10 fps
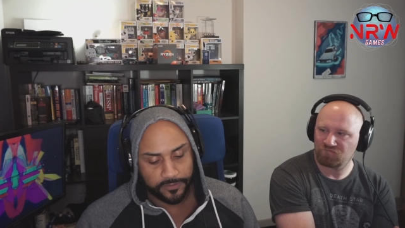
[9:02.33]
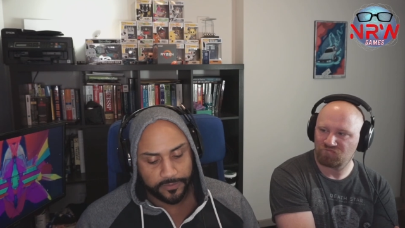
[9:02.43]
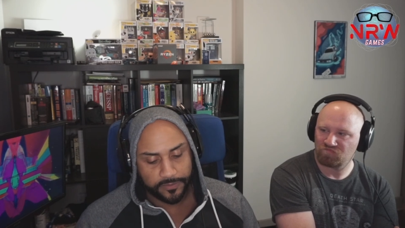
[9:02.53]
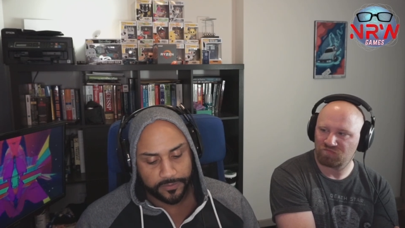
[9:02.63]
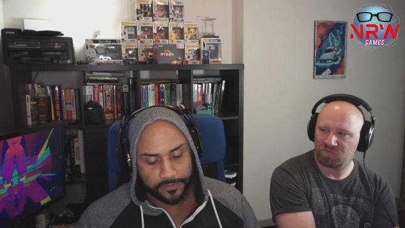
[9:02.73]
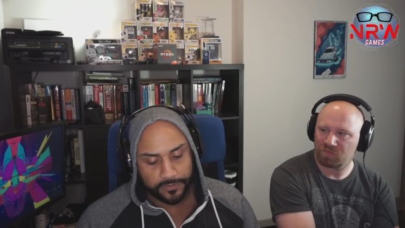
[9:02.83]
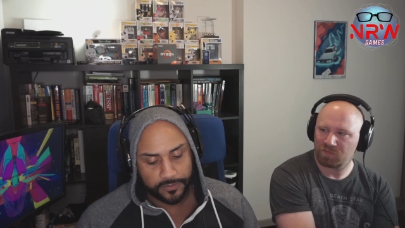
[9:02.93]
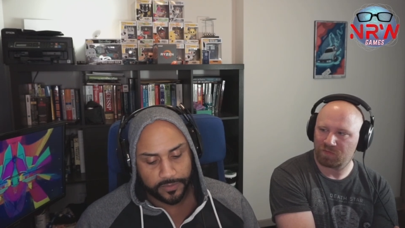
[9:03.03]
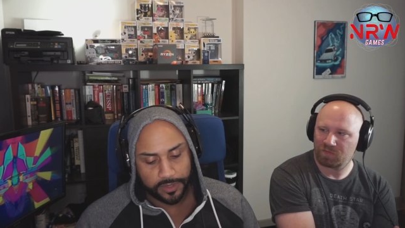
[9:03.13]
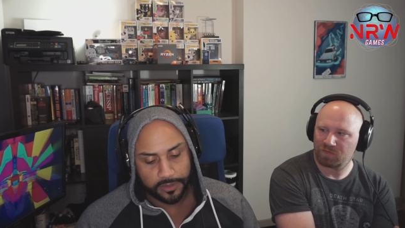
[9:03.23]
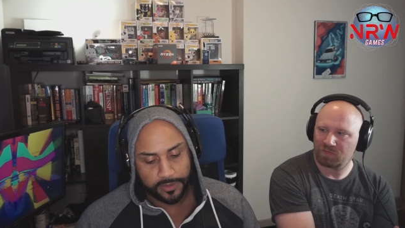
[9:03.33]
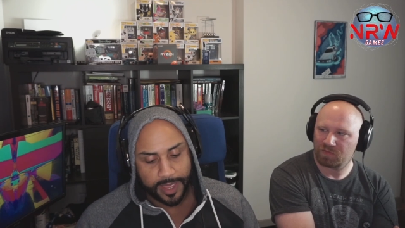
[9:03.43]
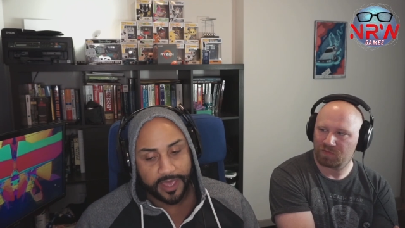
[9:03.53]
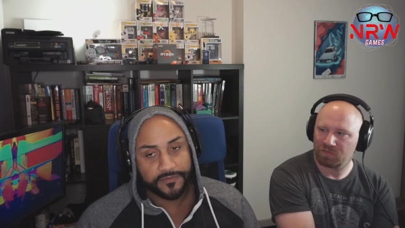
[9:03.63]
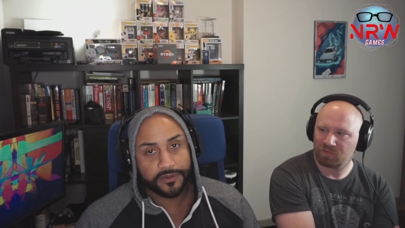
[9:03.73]
Speaker 1: from you know
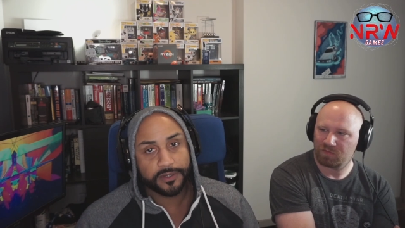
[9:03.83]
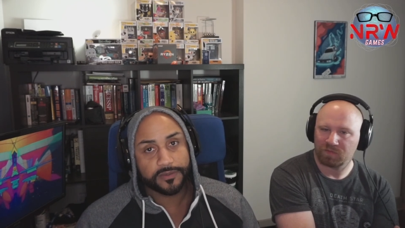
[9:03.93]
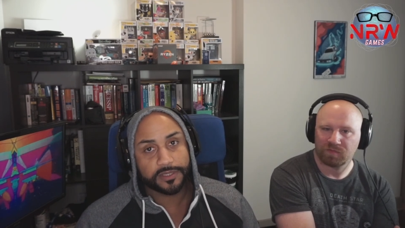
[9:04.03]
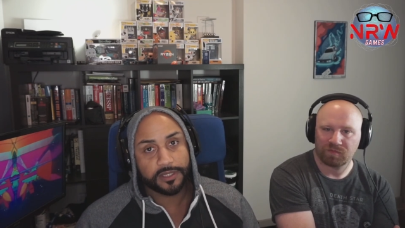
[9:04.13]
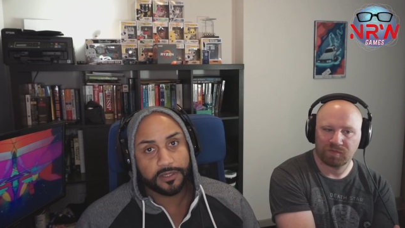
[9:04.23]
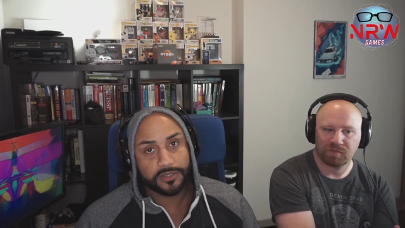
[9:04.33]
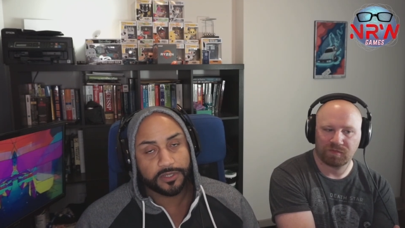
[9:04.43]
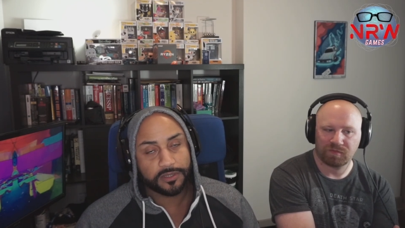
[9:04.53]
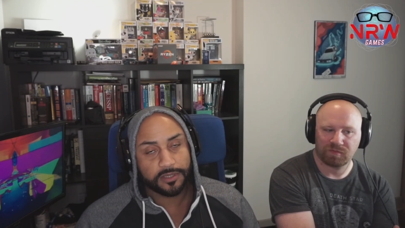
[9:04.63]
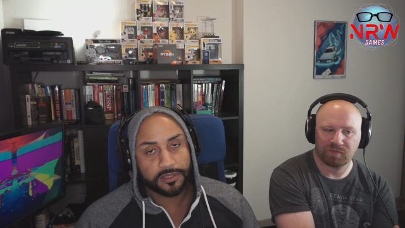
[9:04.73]
after it was launched.